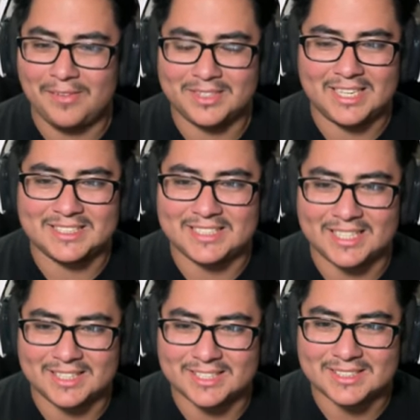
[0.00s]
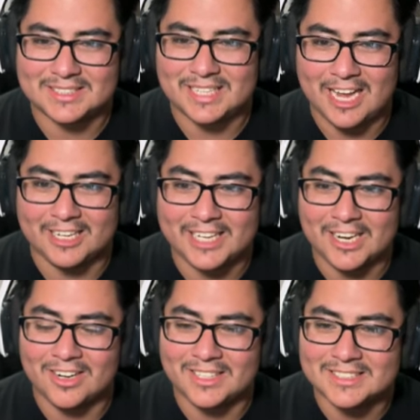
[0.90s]
to dissect this. And
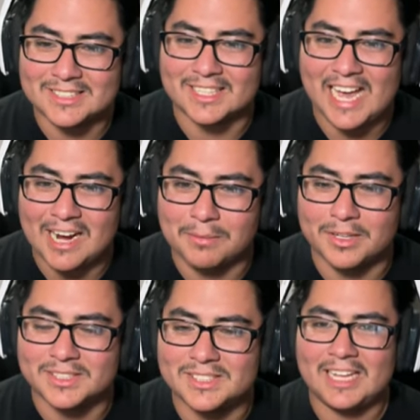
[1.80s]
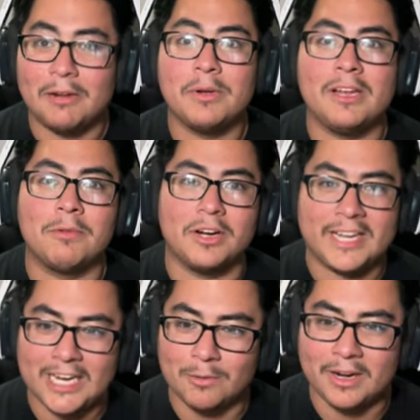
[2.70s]
here is the cameras that we were
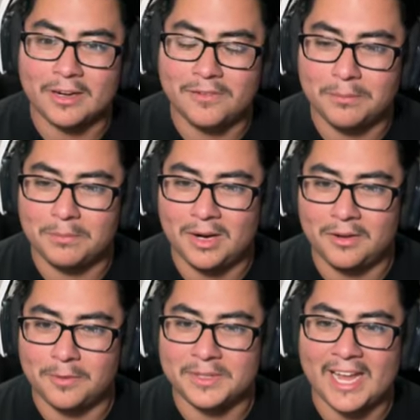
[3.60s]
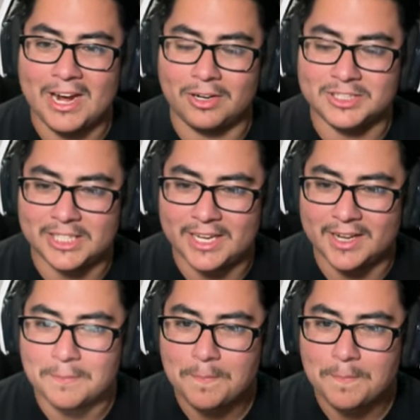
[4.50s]
hearing from, uh, from the A R G.